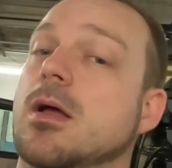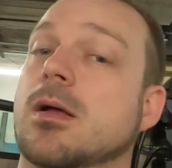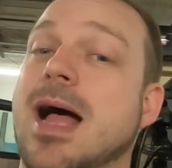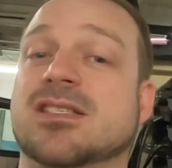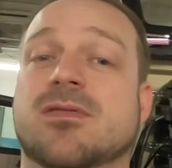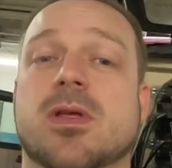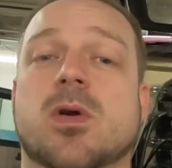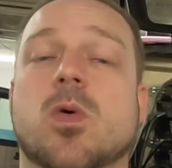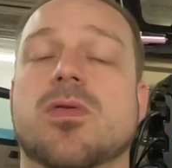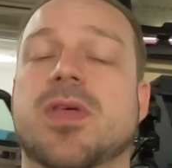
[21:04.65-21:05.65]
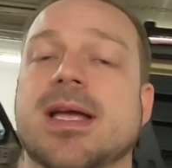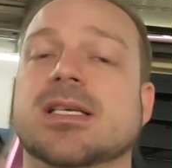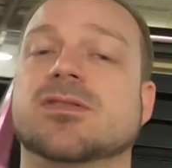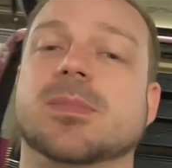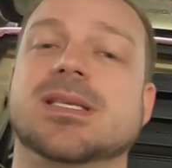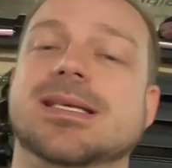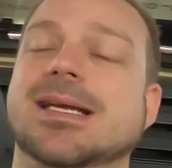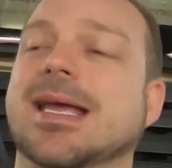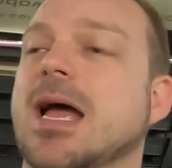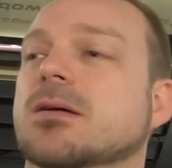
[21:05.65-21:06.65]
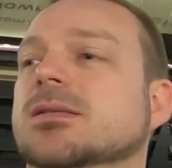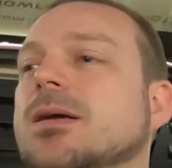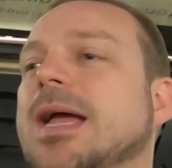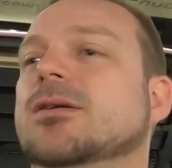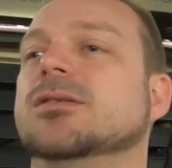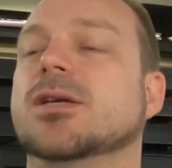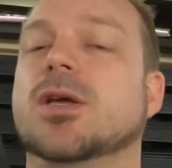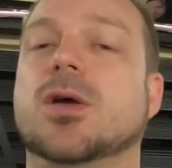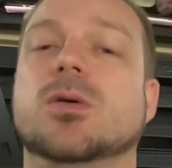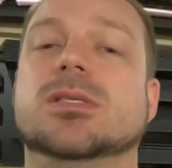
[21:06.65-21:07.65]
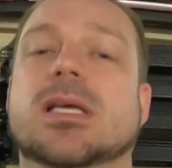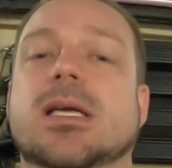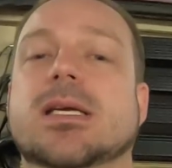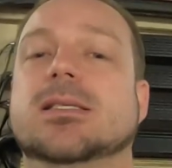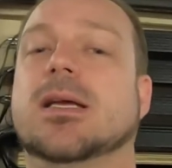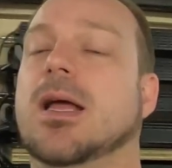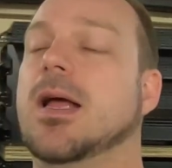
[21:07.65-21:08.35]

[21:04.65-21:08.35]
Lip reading: Lots of other cool things, from the decals, the lanyards, the koozies.